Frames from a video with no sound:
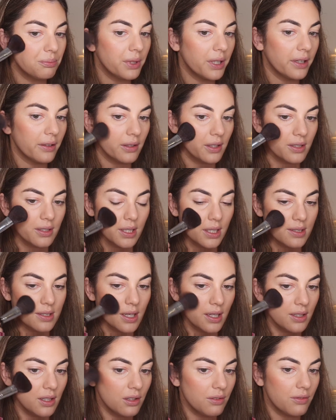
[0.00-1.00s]
Barely need
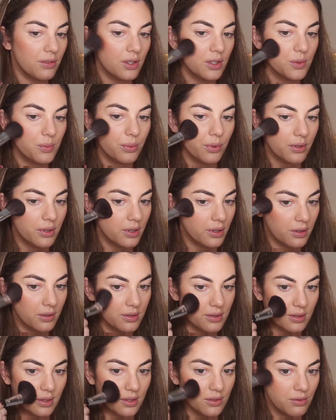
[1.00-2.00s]
any of this product.
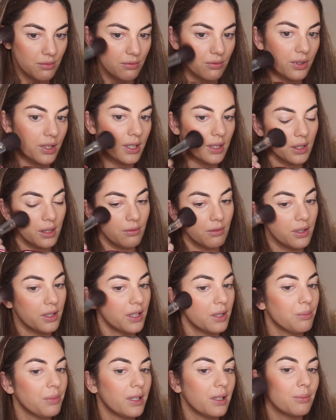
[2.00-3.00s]
It's really, really
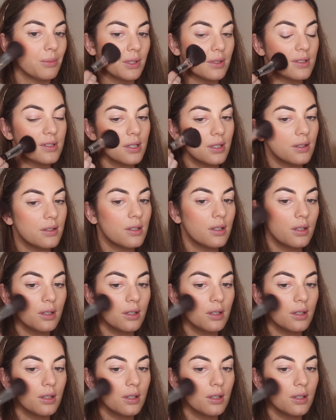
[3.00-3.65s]
pigmented.